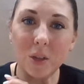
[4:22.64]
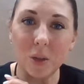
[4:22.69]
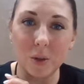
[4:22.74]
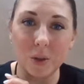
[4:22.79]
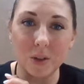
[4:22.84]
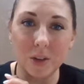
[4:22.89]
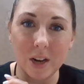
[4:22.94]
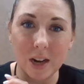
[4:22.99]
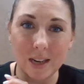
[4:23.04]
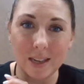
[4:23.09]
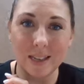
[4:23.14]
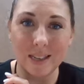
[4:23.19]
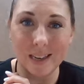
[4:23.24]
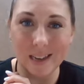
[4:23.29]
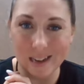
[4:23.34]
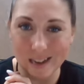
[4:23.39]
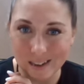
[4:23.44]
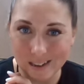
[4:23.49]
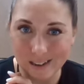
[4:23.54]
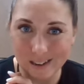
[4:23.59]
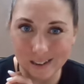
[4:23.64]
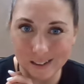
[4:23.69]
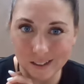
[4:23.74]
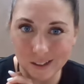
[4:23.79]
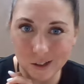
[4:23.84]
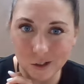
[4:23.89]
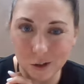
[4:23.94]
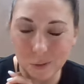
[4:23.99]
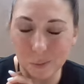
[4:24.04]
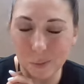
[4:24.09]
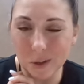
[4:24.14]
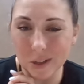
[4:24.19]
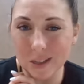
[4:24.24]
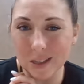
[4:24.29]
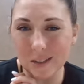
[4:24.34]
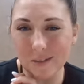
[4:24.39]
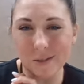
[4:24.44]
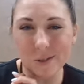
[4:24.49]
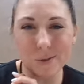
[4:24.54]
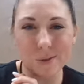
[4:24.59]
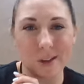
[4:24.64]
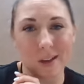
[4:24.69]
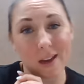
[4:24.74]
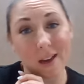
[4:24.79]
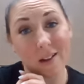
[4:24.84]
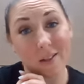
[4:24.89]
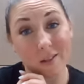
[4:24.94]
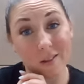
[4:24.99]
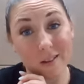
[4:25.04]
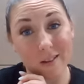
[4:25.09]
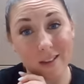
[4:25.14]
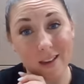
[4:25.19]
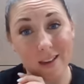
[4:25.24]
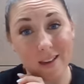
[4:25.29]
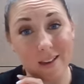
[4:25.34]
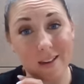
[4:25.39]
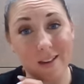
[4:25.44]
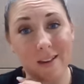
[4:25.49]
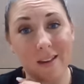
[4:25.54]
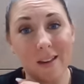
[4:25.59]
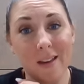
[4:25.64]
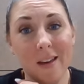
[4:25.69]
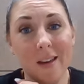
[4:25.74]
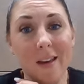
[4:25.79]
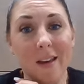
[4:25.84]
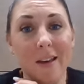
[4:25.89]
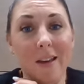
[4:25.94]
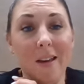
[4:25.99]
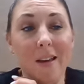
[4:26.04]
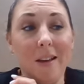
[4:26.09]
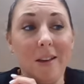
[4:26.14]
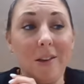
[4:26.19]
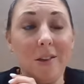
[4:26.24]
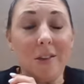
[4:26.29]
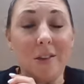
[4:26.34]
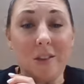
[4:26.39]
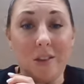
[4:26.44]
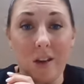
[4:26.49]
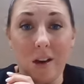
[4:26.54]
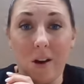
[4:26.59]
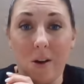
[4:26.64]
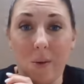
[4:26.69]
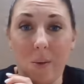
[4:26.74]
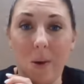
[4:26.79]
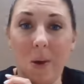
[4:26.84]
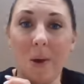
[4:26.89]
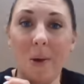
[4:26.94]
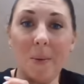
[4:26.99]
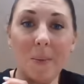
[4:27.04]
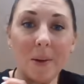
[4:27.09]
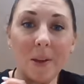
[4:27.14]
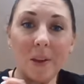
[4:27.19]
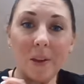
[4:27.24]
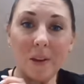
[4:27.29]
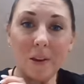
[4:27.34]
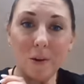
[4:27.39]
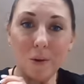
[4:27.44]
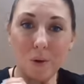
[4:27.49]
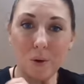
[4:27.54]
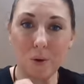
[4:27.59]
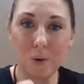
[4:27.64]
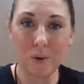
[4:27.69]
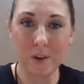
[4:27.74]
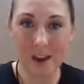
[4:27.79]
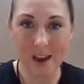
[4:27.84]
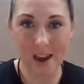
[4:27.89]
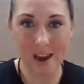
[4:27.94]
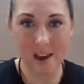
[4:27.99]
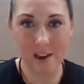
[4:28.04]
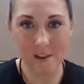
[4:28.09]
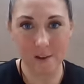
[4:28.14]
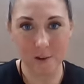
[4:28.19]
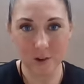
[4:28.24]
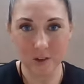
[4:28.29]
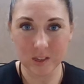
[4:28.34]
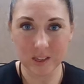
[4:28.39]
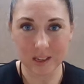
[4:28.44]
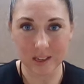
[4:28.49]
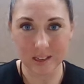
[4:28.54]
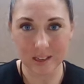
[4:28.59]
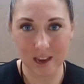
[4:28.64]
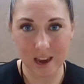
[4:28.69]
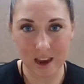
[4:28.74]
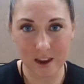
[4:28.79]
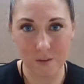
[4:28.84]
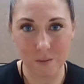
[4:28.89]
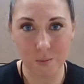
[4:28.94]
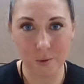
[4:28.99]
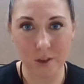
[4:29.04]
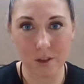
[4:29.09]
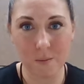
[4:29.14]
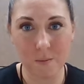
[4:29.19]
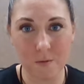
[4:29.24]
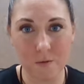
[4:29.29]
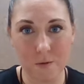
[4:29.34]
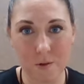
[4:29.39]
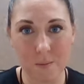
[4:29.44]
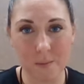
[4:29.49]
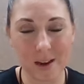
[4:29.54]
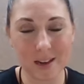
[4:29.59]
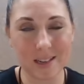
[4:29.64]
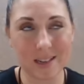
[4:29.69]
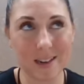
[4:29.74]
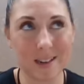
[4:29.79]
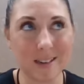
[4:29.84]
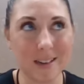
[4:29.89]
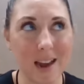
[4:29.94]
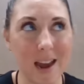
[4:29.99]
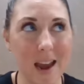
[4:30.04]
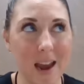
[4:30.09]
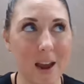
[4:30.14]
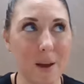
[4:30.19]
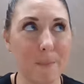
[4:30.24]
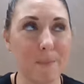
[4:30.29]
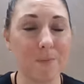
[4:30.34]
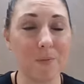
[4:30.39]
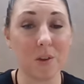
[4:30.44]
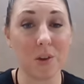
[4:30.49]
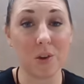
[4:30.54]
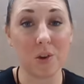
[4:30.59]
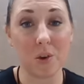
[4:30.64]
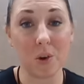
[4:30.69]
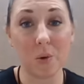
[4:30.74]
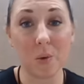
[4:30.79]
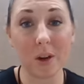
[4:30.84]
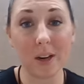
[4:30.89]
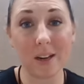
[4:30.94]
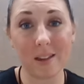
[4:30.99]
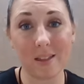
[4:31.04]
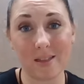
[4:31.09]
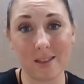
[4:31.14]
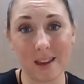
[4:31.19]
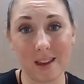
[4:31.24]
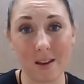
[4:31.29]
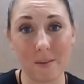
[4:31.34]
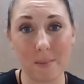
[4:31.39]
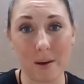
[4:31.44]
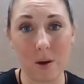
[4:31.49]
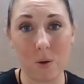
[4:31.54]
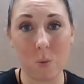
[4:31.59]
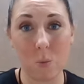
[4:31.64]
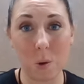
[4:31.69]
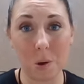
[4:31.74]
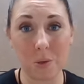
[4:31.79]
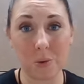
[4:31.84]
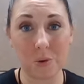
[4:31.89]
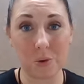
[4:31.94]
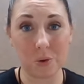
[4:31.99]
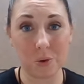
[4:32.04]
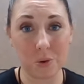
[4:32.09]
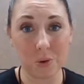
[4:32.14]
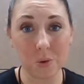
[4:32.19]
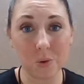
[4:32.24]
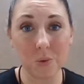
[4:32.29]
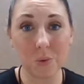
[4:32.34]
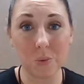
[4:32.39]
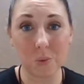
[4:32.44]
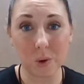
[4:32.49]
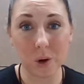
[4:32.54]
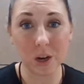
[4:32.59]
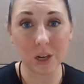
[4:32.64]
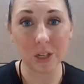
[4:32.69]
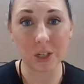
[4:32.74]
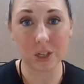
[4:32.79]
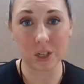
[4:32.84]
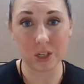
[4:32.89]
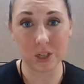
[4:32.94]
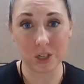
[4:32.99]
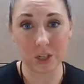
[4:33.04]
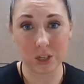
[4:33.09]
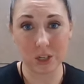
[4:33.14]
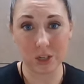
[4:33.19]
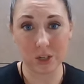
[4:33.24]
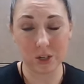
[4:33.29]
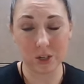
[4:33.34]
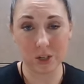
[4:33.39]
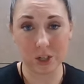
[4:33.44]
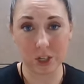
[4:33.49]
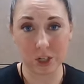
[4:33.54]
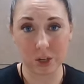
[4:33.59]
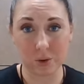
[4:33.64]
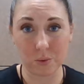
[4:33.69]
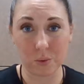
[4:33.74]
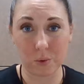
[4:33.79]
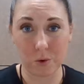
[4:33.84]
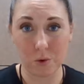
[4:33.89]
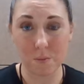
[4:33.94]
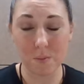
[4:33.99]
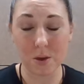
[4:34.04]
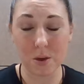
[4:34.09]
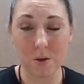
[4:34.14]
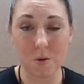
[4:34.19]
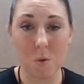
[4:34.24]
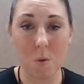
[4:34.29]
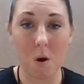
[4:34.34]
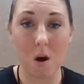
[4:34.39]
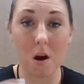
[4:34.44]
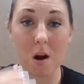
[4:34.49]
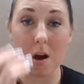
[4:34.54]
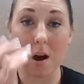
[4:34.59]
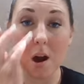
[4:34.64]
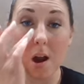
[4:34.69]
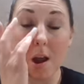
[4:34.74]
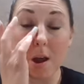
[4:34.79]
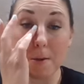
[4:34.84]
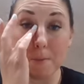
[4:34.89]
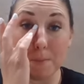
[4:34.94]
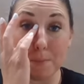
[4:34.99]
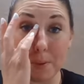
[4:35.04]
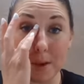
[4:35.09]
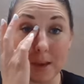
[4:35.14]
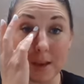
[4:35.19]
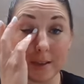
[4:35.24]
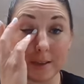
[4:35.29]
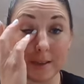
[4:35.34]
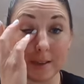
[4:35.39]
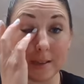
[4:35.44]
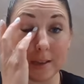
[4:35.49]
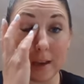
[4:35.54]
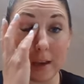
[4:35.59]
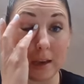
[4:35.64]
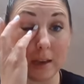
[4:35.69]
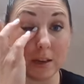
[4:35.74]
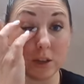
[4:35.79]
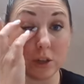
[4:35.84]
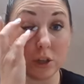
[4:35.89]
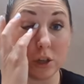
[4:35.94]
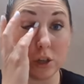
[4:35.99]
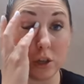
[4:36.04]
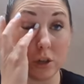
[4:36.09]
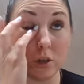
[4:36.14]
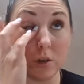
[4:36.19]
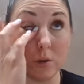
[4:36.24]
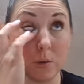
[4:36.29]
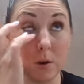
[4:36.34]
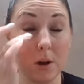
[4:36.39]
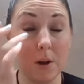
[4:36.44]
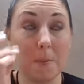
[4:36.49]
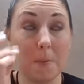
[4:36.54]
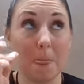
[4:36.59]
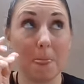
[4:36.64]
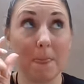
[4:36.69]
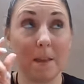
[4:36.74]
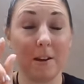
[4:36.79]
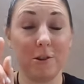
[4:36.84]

So they're not technically triplets, even though they kind of look like it. So when you create your 6/8 rhythm for me today, you're going to think about whether you want to group your beats into